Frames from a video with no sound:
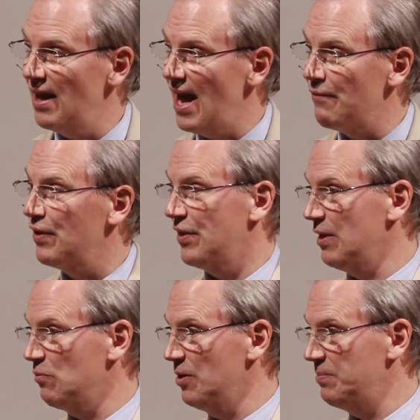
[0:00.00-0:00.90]

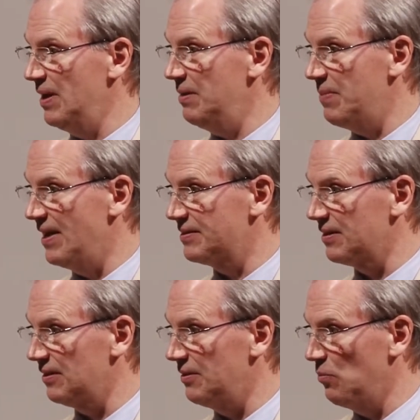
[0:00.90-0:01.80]
everything would be
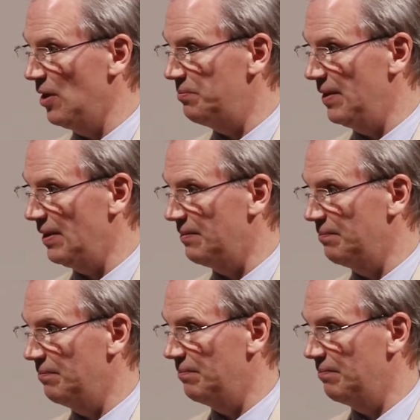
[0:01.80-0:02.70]
basically one big
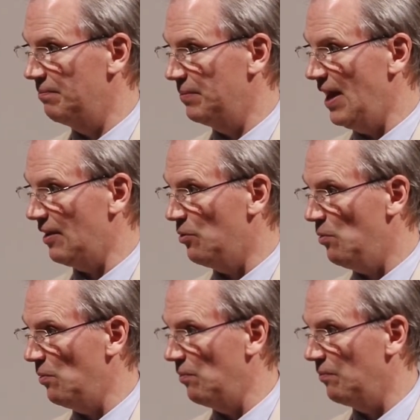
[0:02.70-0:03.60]
black
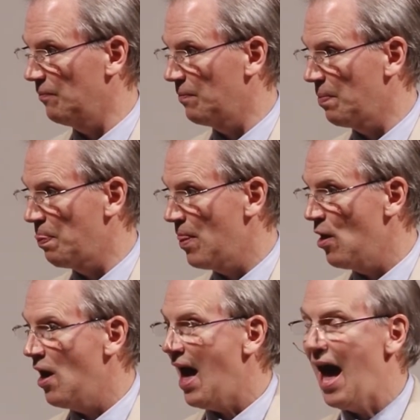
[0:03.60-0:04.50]
hole.
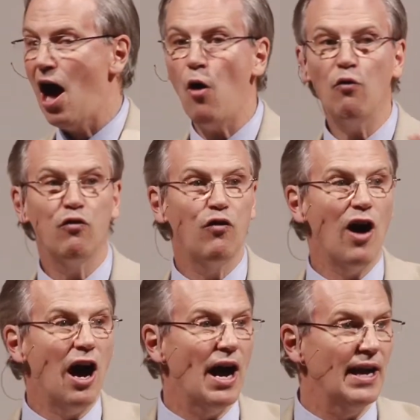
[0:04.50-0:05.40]
How
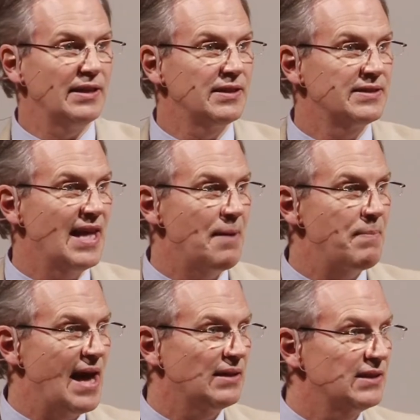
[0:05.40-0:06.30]
fine does that
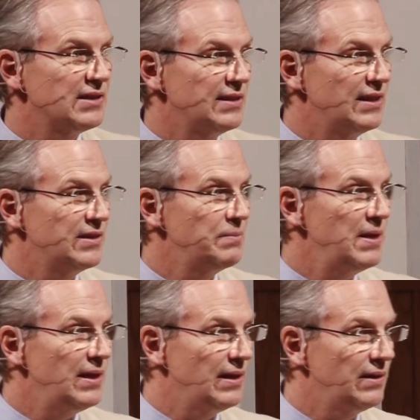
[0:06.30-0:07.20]
balance need to
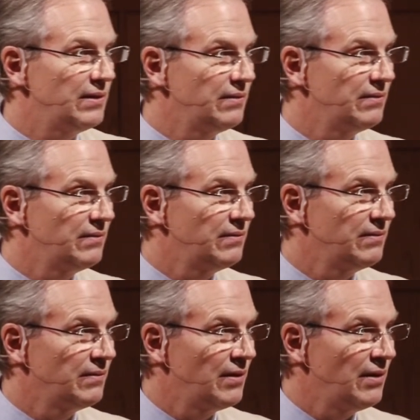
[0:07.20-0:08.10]
be?
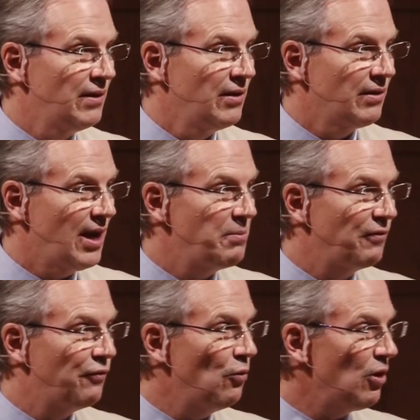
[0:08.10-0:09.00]
Okay,
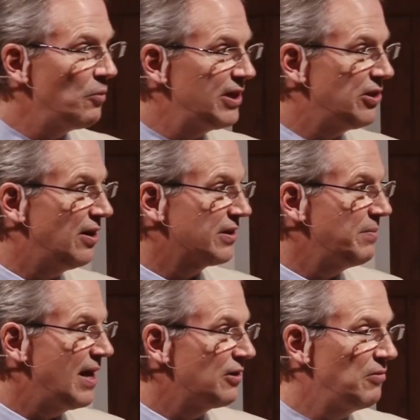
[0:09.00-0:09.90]
before we talked
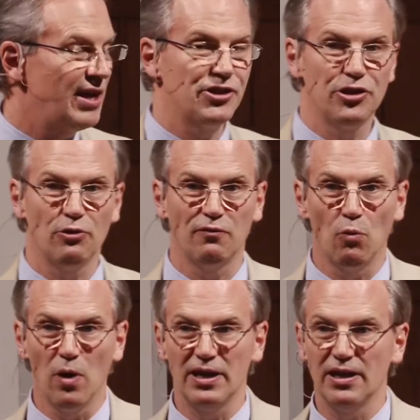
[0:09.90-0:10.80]
about a ratio of 1